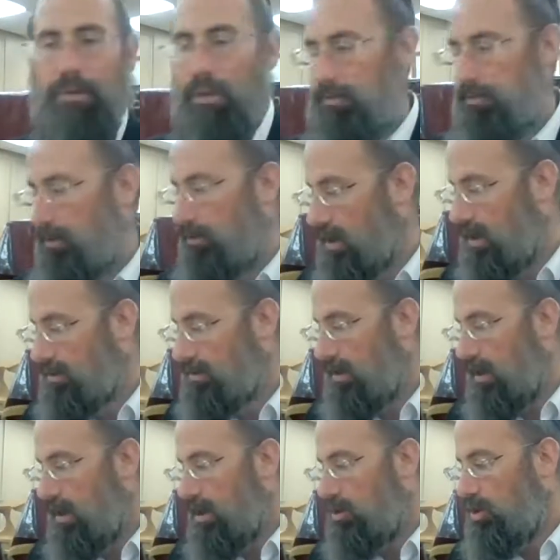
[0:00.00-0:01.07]
I was bring it.
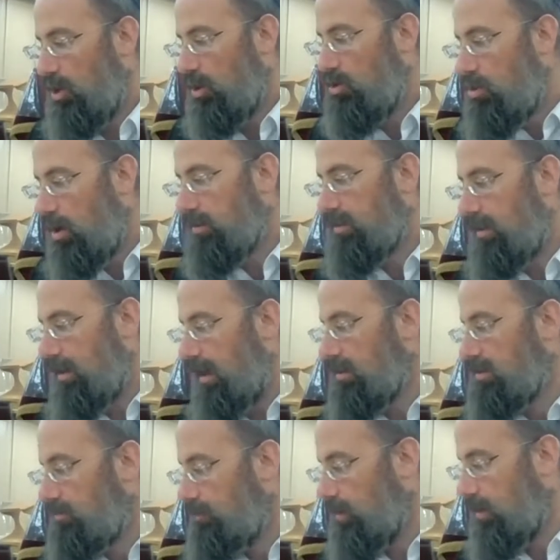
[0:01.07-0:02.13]
You are not
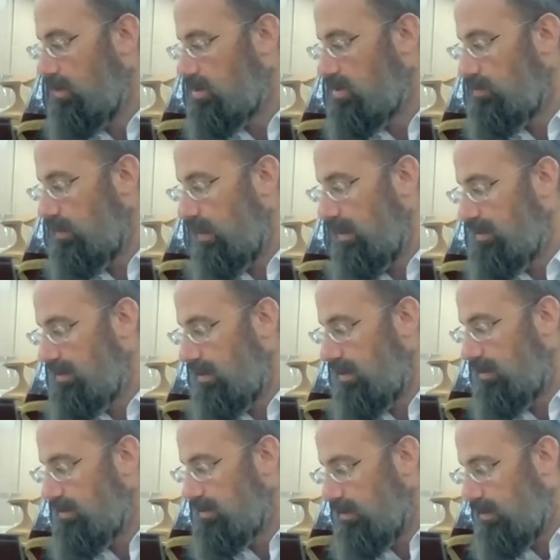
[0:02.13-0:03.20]
allowed to bring in Shmini
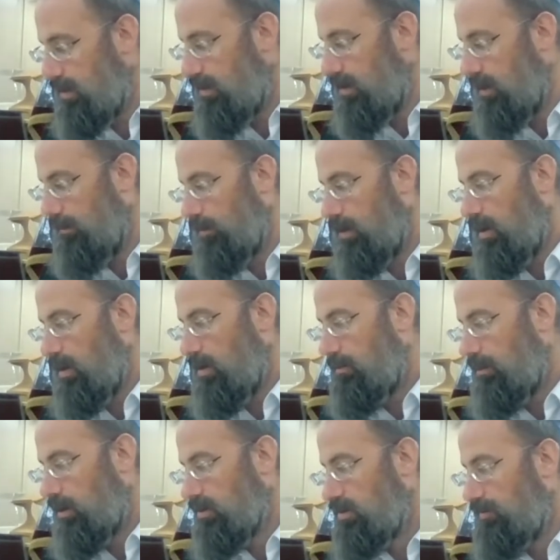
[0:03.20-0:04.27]
Atzeres early,
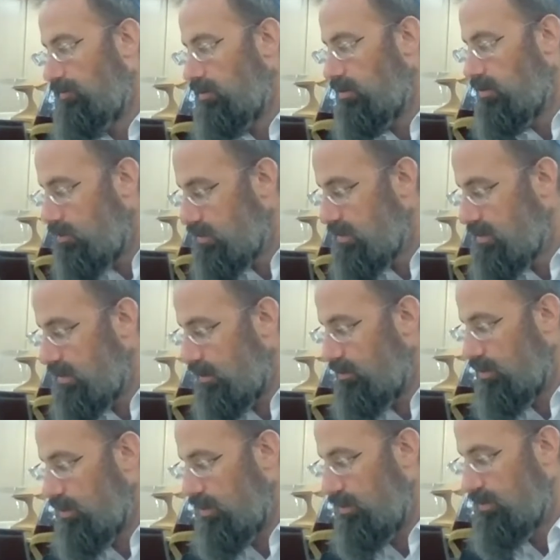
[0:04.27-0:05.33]
because if you do so,
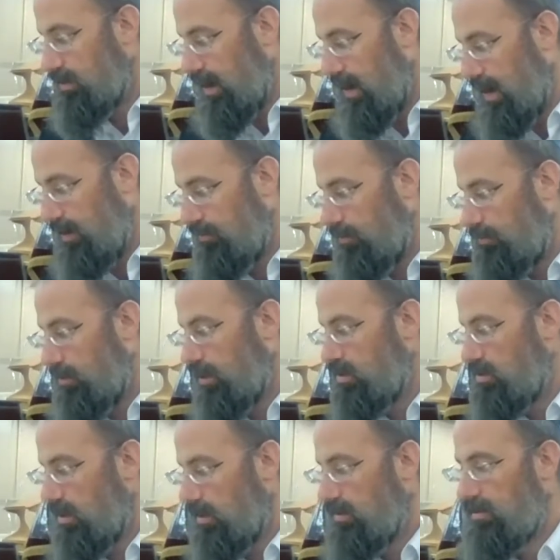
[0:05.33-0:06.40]
you're going to have a
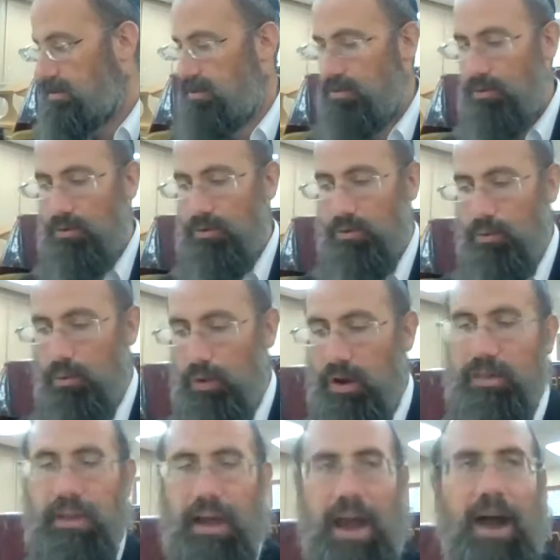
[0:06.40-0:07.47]
major issue
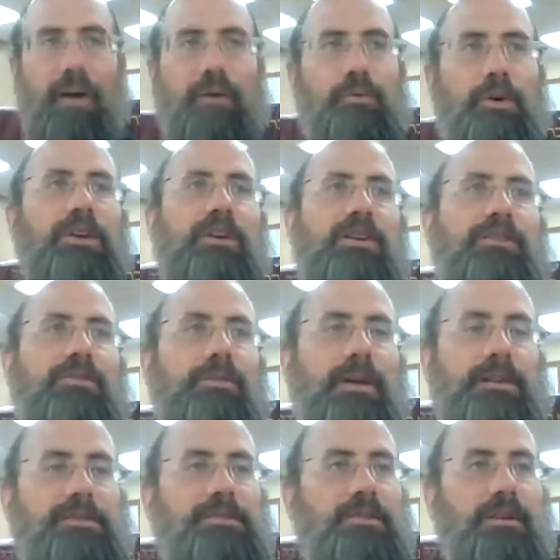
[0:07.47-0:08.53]
with what you're going to do
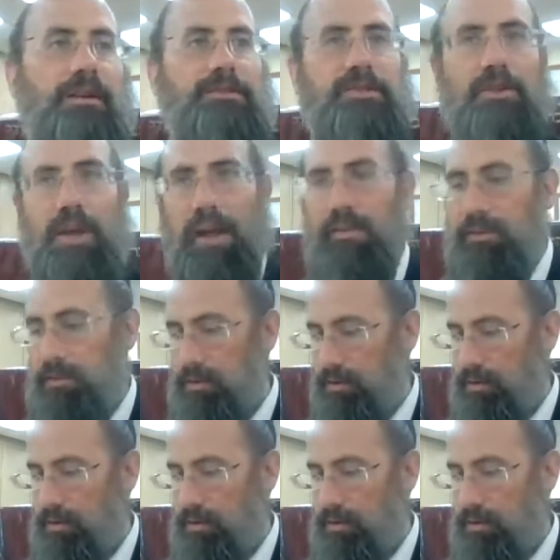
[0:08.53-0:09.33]
on the sukkah. So you cannot.